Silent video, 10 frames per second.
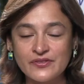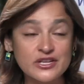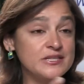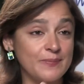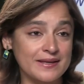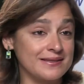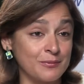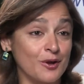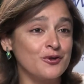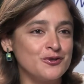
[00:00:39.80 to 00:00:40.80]
this space,
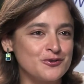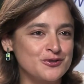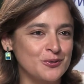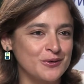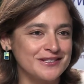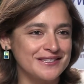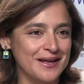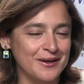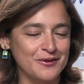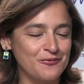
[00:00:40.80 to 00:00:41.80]
I'm not going to use the words,
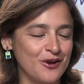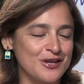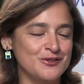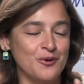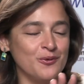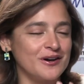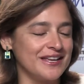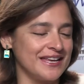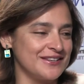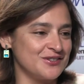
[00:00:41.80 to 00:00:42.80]
uh, the phrase or
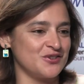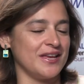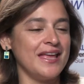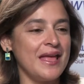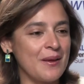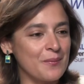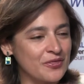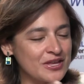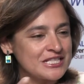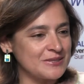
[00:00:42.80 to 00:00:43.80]
word industry,
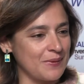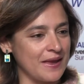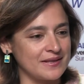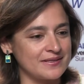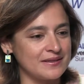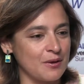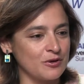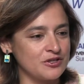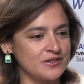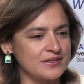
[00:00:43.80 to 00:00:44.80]
but this space,
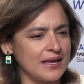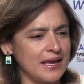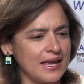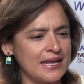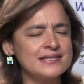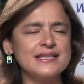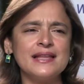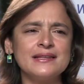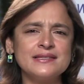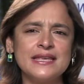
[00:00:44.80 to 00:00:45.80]
which is in a
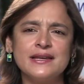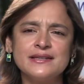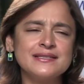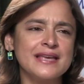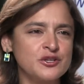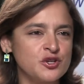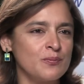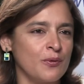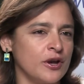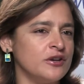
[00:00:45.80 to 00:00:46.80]
sense the
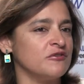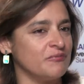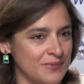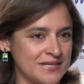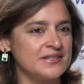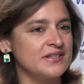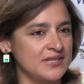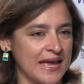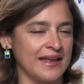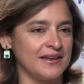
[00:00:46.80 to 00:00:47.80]
intersection point of
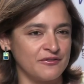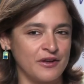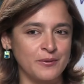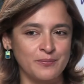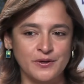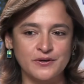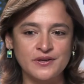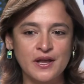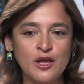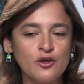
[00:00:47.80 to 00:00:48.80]
business and
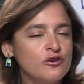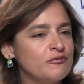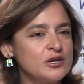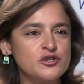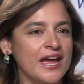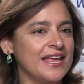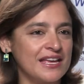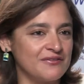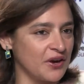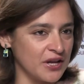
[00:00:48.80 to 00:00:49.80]
development, you've been
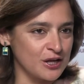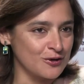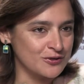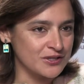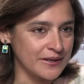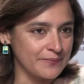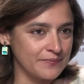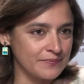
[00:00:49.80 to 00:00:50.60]
tracking it very closely.